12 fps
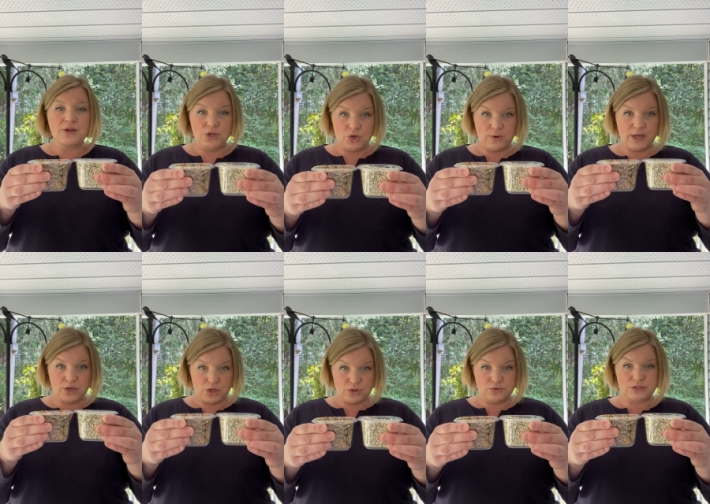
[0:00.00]
you can
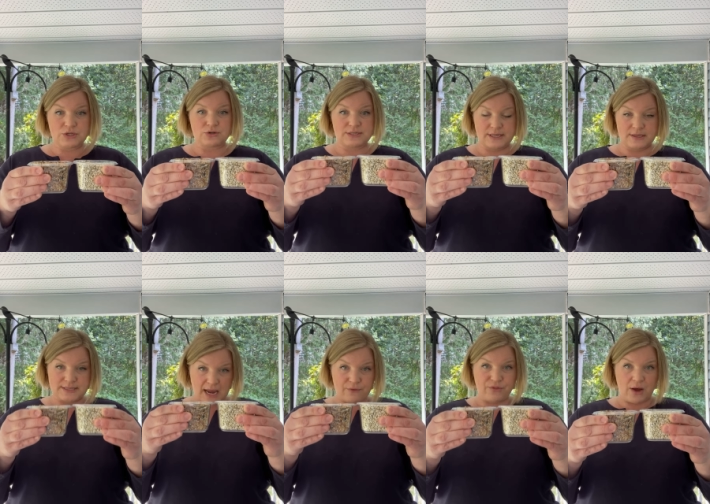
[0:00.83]
use your
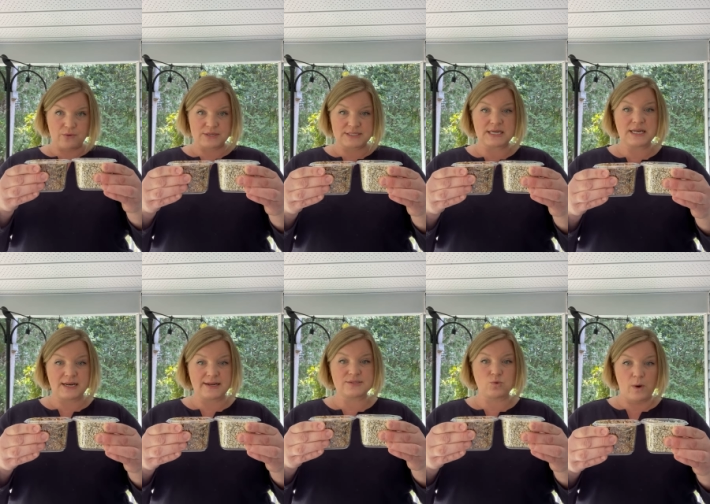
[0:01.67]
safflower seed in
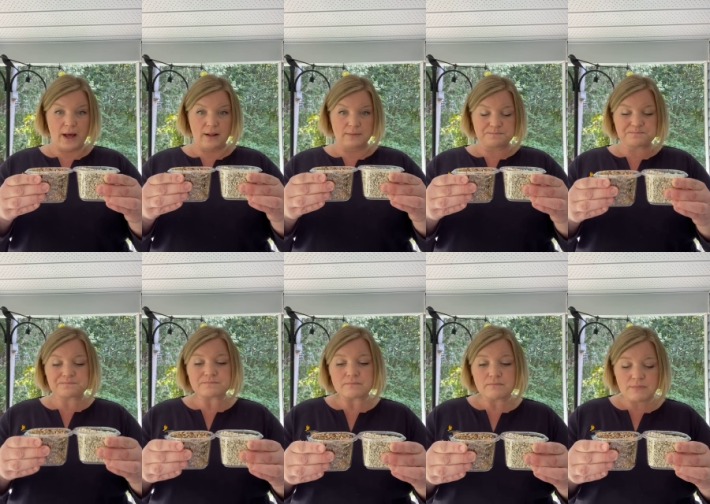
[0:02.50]
as well.
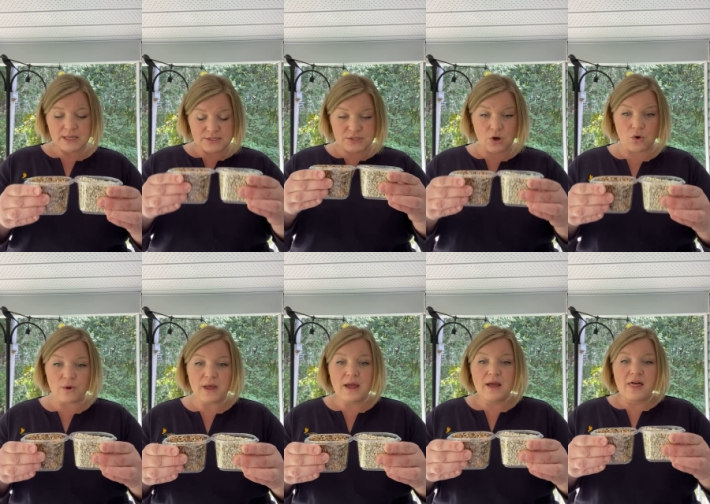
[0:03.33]
So
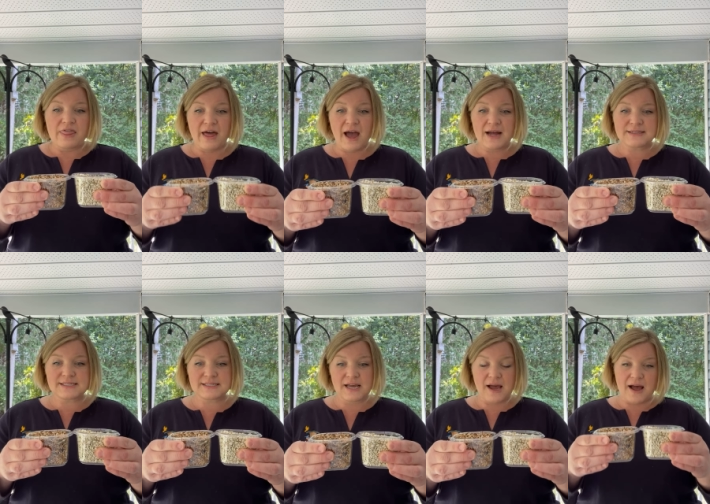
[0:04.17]

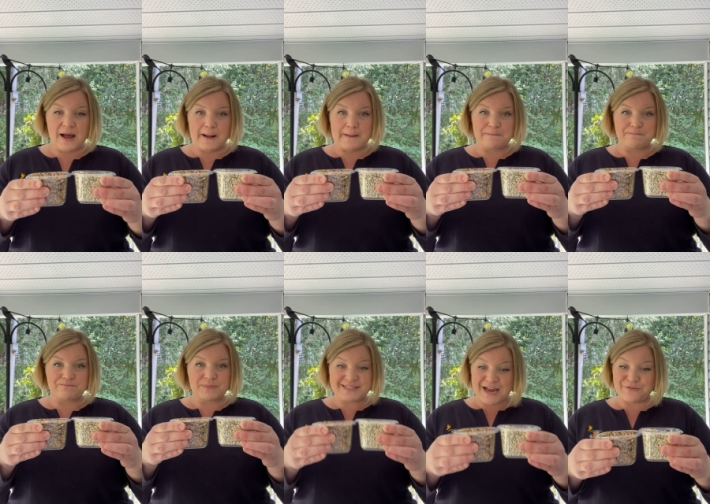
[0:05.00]
that's
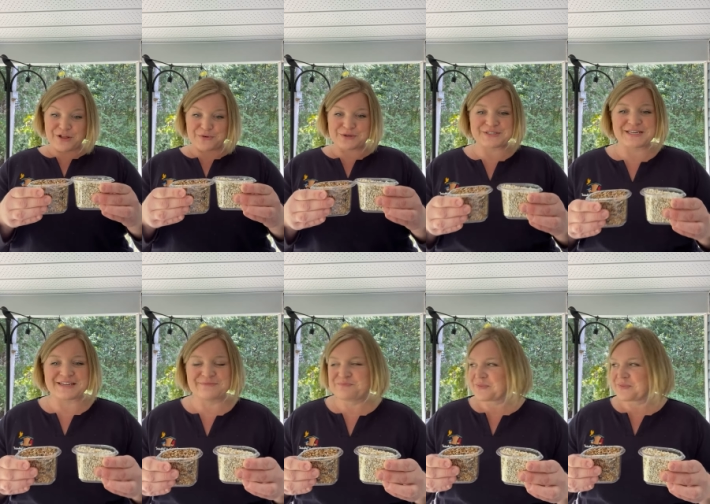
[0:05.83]
safflower seed.